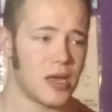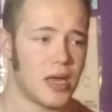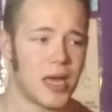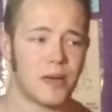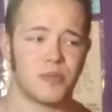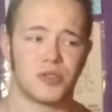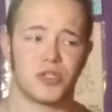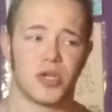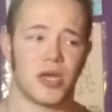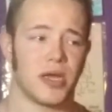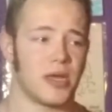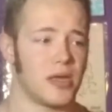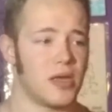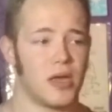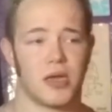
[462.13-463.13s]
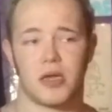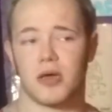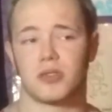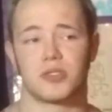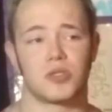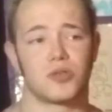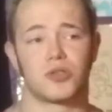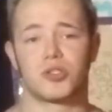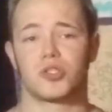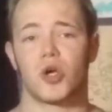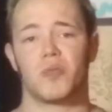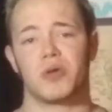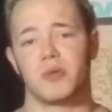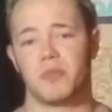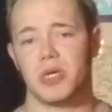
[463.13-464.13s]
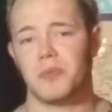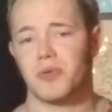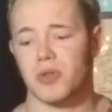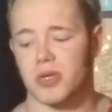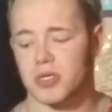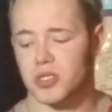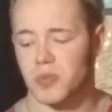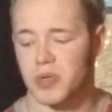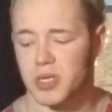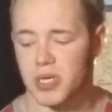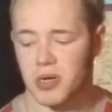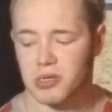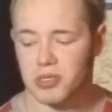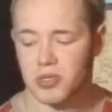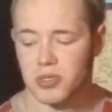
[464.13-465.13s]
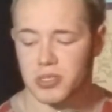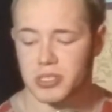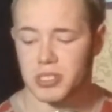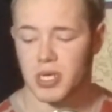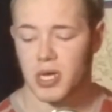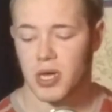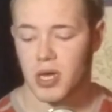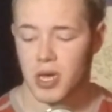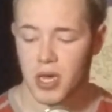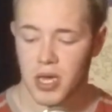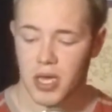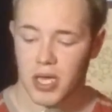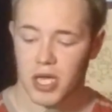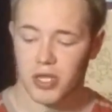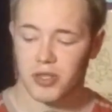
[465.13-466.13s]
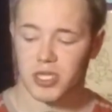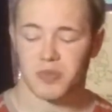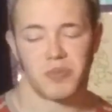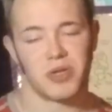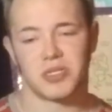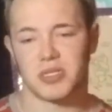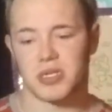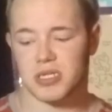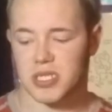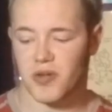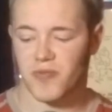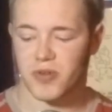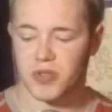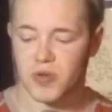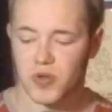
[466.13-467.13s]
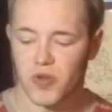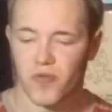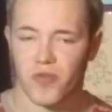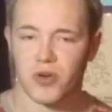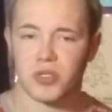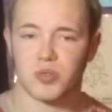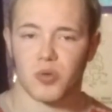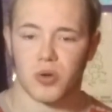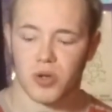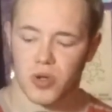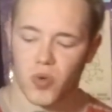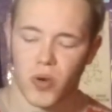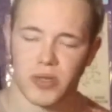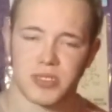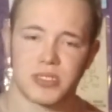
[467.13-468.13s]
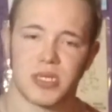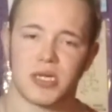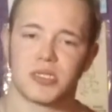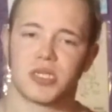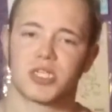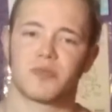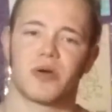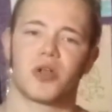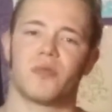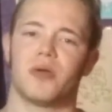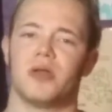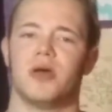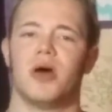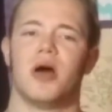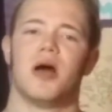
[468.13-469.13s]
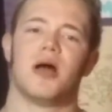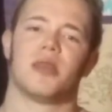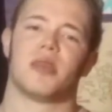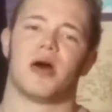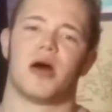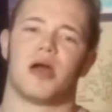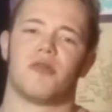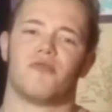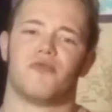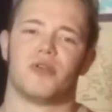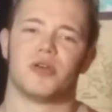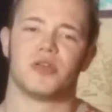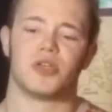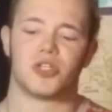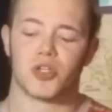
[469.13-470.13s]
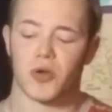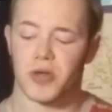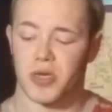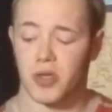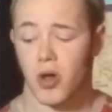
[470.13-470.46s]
M J. Like, there's so many people, like, so many characters in this, but it's in a different universe, or Gwen Stacy Spider-Man, that I really enjoyed it.